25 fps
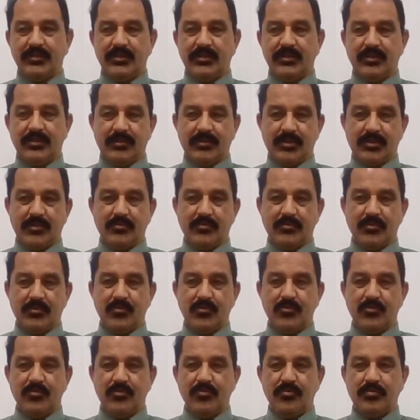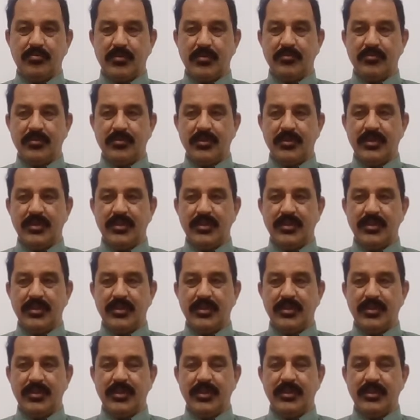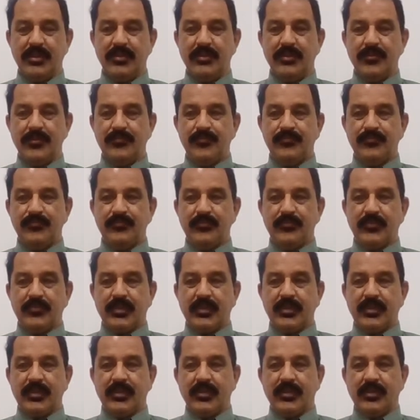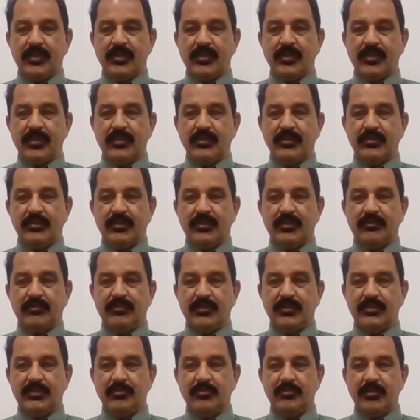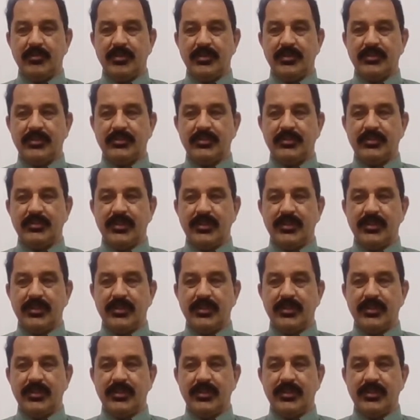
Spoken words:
the waterproof properly in the first place,